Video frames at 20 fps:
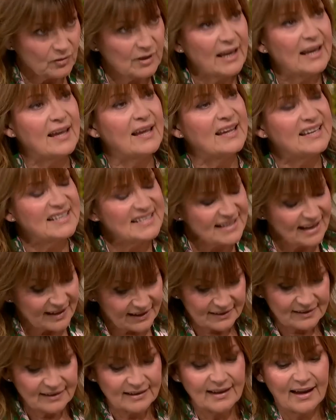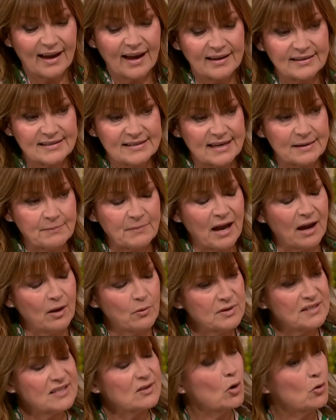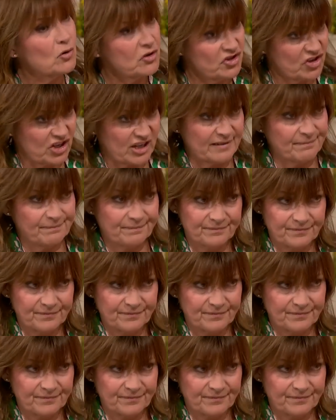Yeah, exactly. And um, how is Audrey?